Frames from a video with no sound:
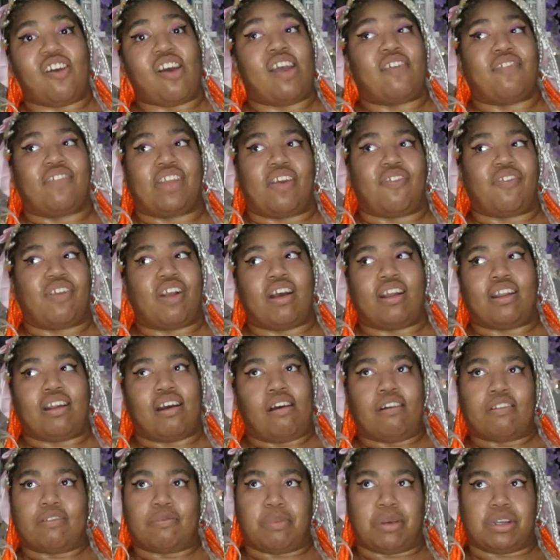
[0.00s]
I've never
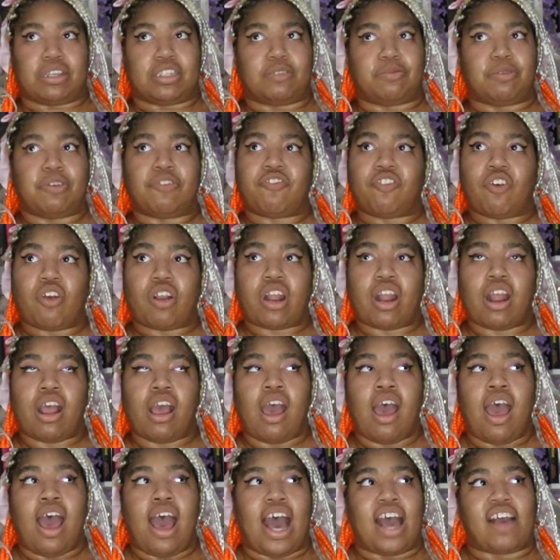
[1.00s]
unhauled books before.
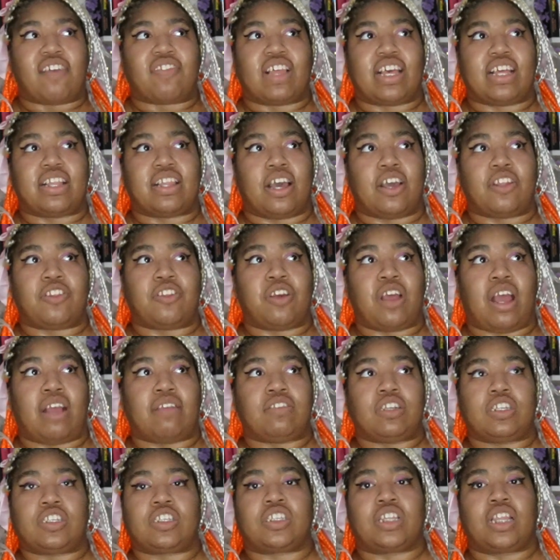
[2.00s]
I've let other, I've
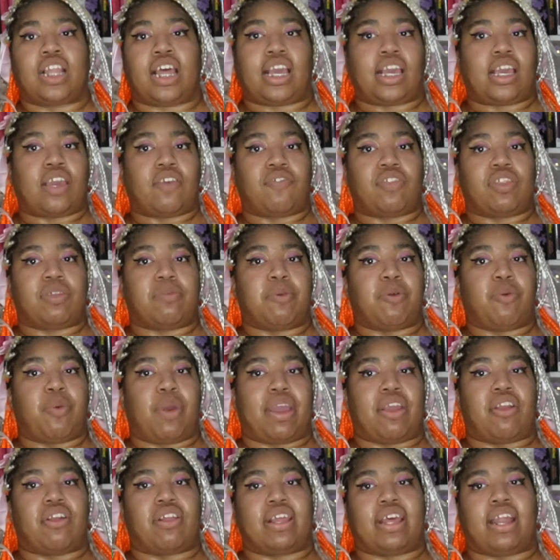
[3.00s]
just like given them
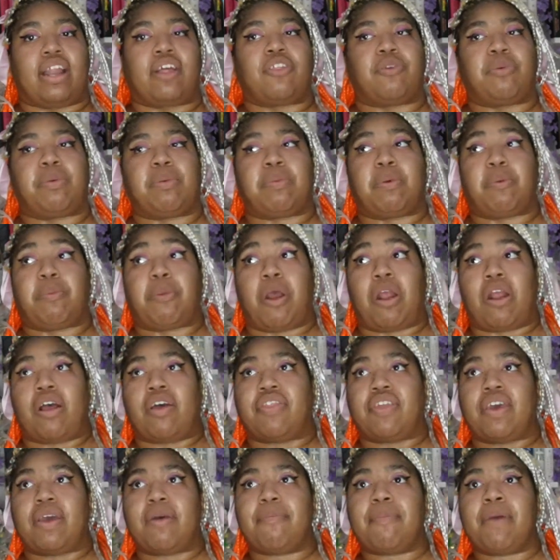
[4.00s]
away or let other people borrow
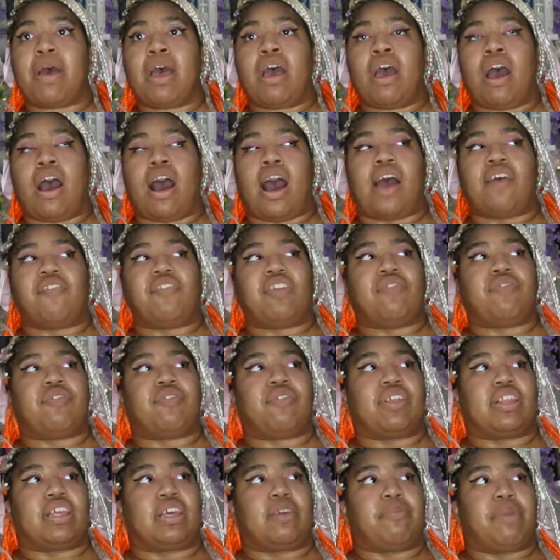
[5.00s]
them. I've never
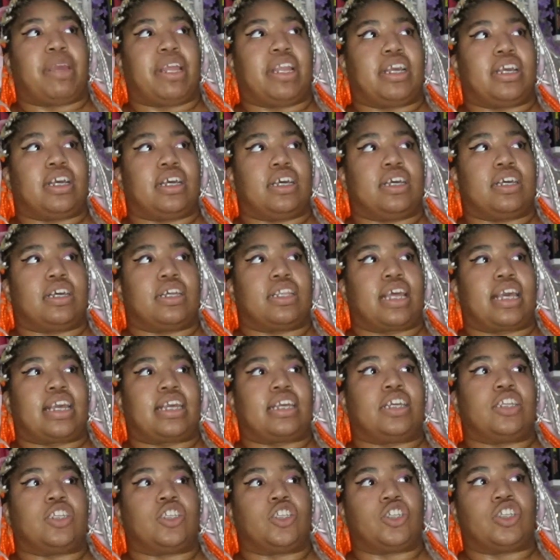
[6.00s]
really made a like
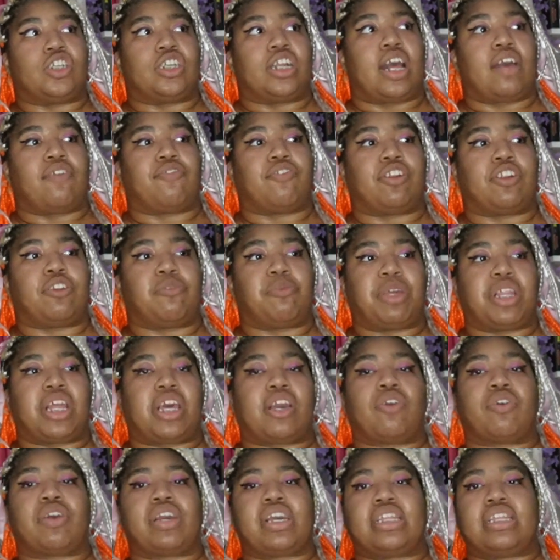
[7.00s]
concerted effort to be
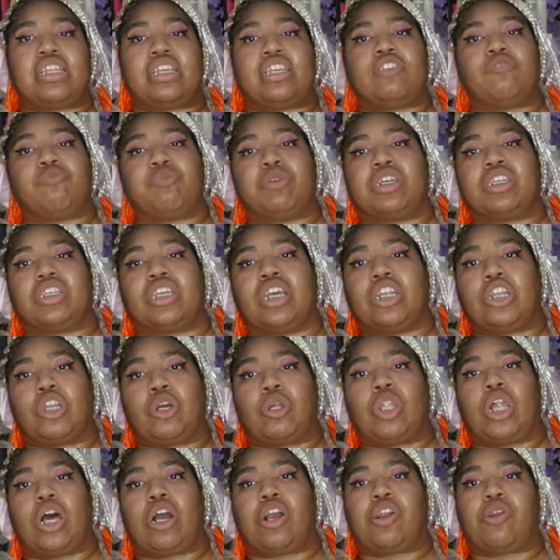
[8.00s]
like, okay, these books I
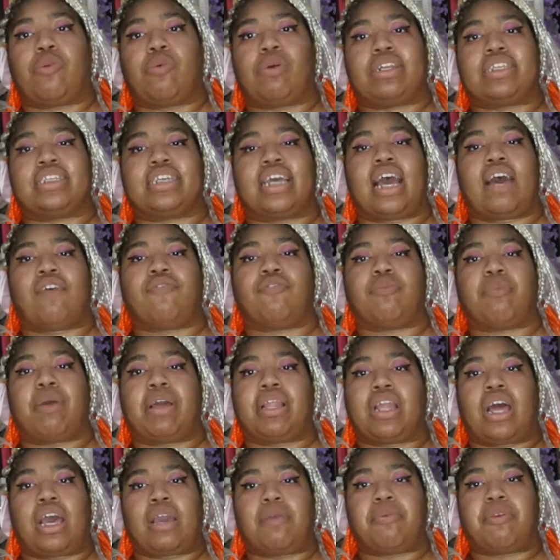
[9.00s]
no longer want to have in
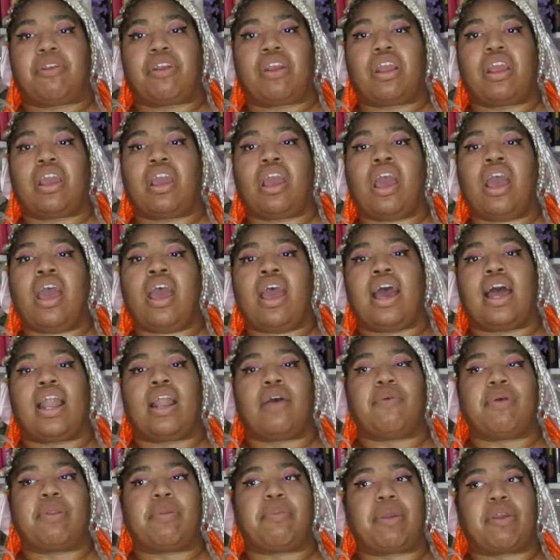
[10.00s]
my library and
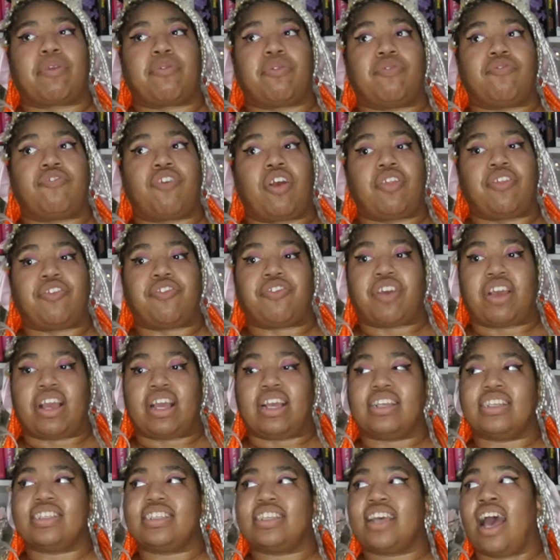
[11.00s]
I want to make room for other
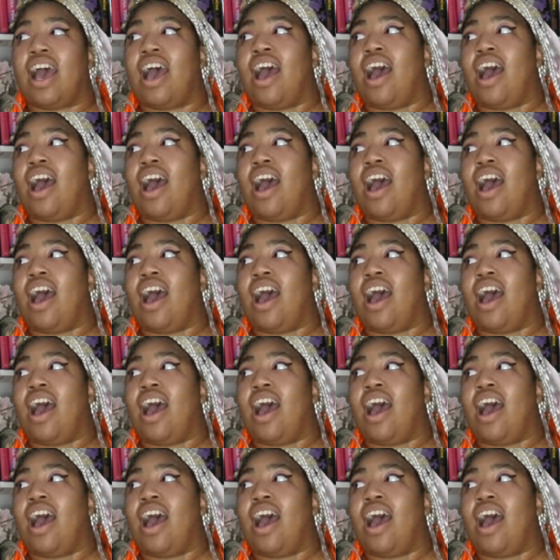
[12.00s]
things.